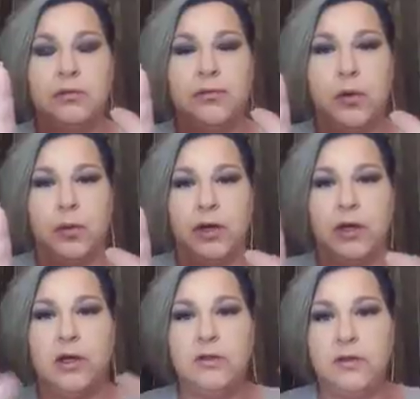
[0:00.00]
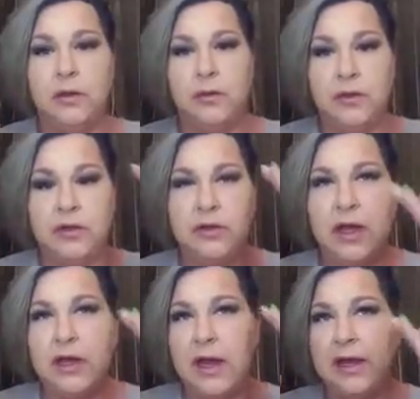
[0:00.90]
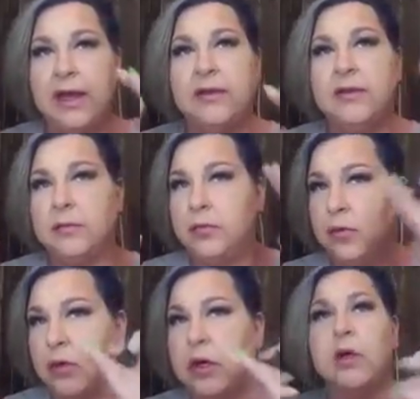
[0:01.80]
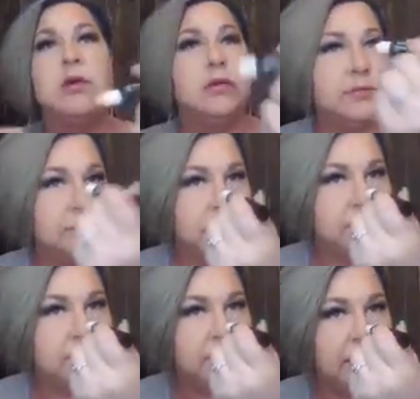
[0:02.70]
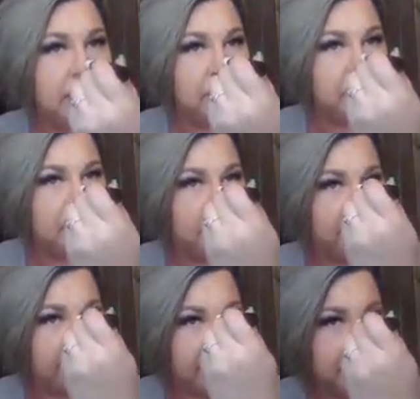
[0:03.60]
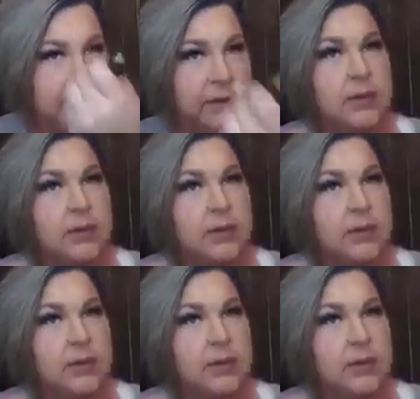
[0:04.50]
forward. So you kind of highlight more the inner part of your face.